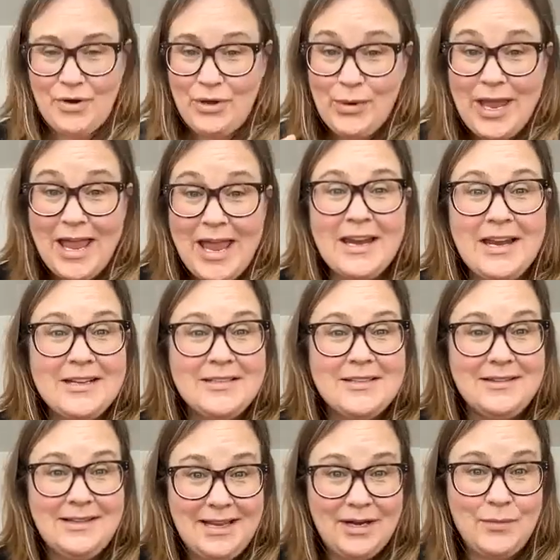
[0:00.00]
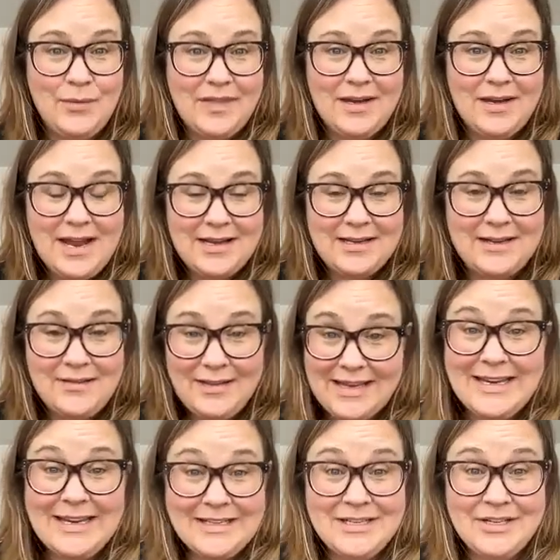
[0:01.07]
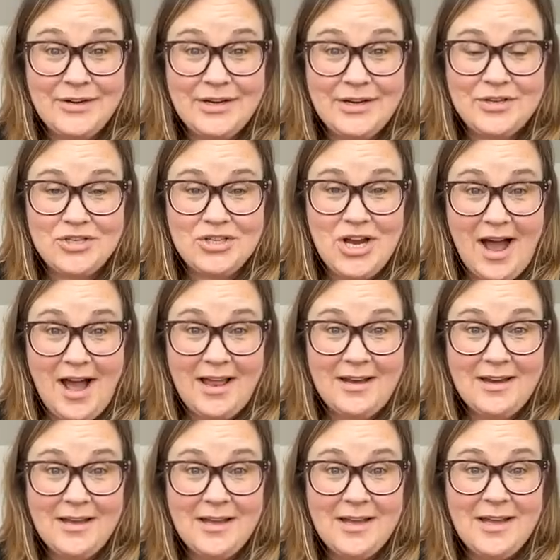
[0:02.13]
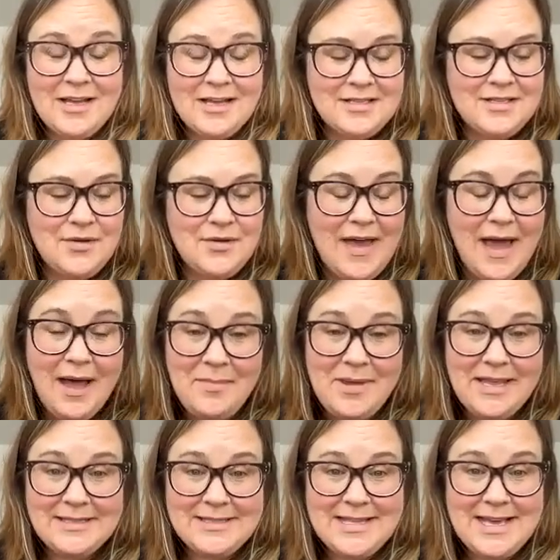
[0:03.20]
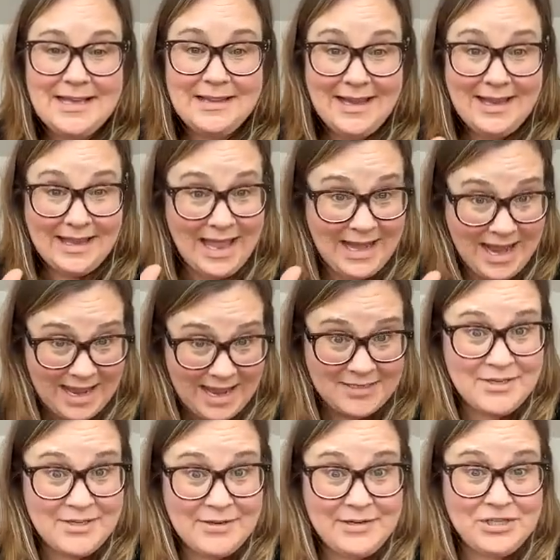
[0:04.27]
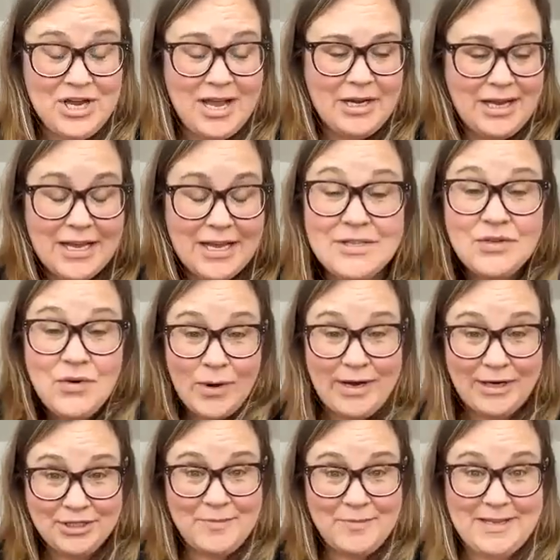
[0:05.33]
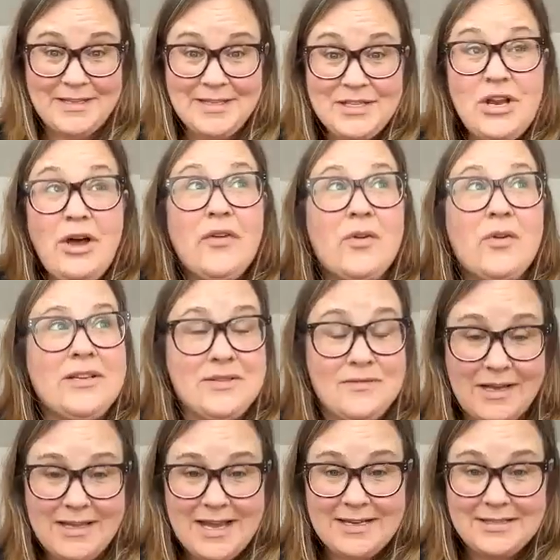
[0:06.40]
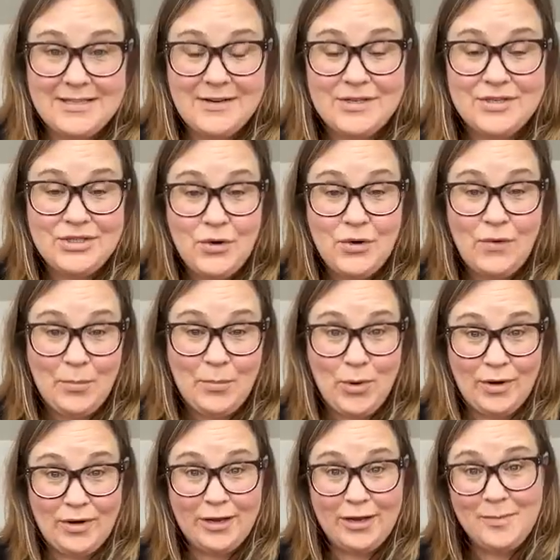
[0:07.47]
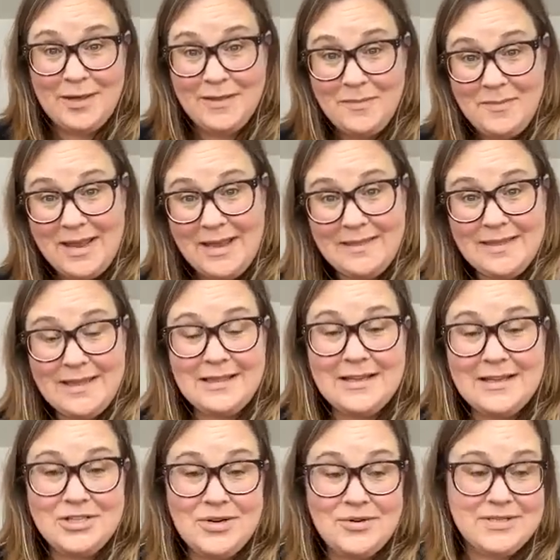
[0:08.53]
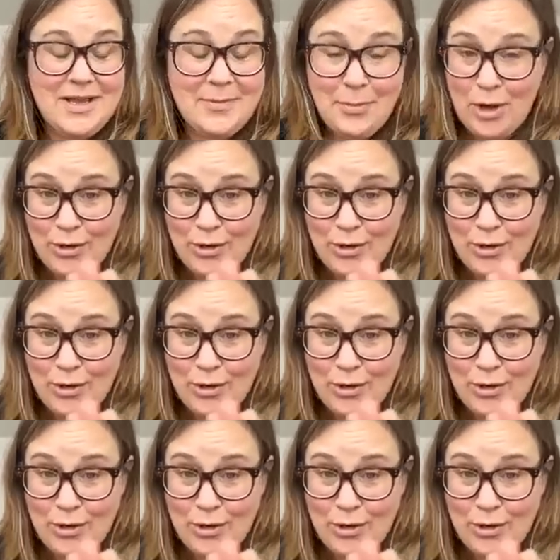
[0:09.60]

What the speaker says: You cannot lead with an interior shot. So that means that like an exterior shot is going to be, is another reason why the exterior is so important, going to be the main thing that shows up